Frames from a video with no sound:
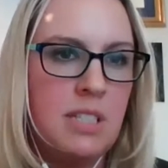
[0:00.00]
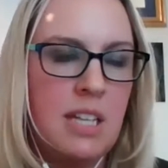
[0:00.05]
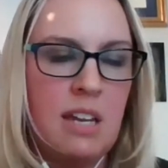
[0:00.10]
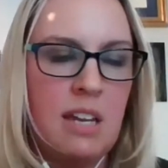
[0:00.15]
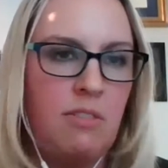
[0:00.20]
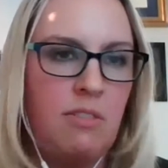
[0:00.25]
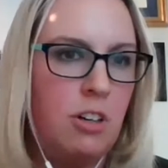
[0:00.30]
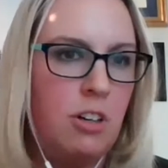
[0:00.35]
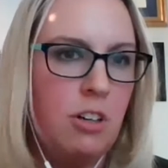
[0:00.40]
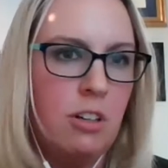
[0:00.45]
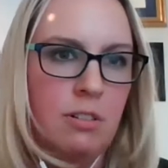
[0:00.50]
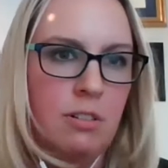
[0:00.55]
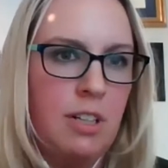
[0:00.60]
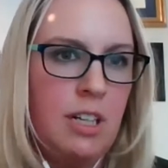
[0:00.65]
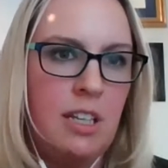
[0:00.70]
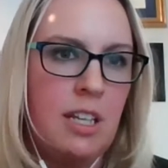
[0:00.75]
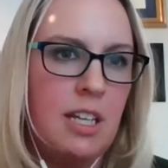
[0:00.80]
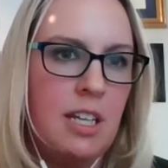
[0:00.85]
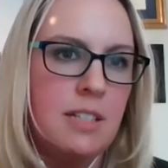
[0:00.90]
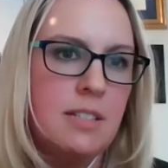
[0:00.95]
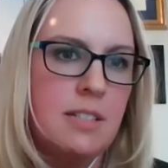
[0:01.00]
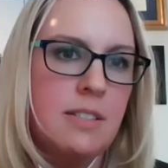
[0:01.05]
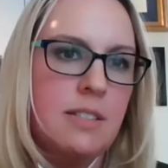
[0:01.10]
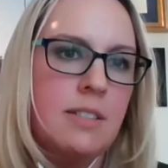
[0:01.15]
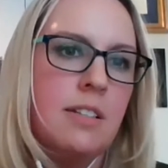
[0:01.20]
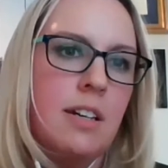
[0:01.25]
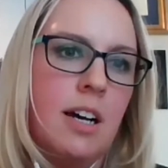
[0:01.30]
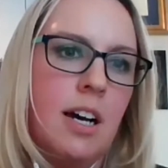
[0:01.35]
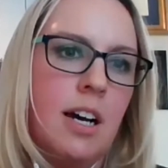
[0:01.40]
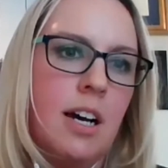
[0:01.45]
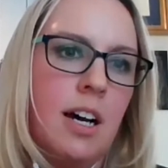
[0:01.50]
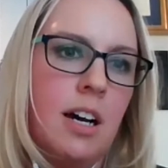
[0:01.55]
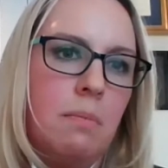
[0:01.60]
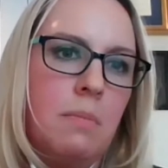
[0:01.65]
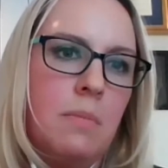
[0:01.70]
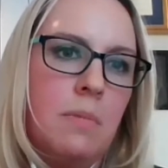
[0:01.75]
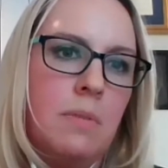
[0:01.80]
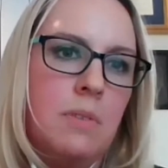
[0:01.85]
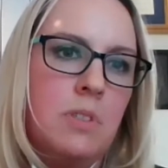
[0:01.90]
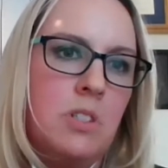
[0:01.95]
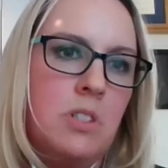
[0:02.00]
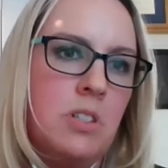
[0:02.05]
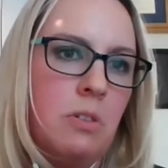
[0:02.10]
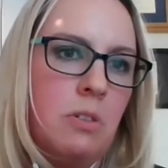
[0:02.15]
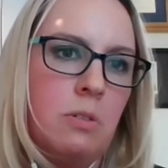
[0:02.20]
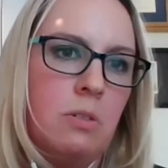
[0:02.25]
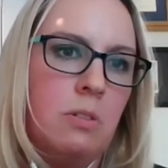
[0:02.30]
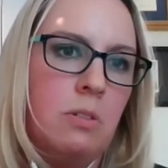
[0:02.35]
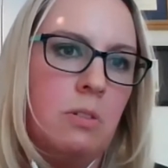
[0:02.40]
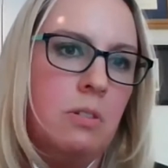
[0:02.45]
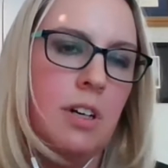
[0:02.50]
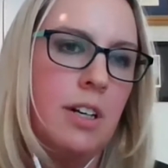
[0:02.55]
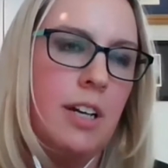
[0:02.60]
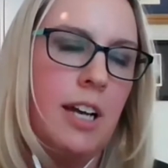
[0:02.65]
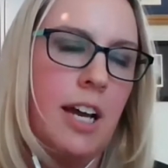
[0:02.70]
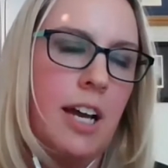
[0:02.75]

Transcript: savior in this, to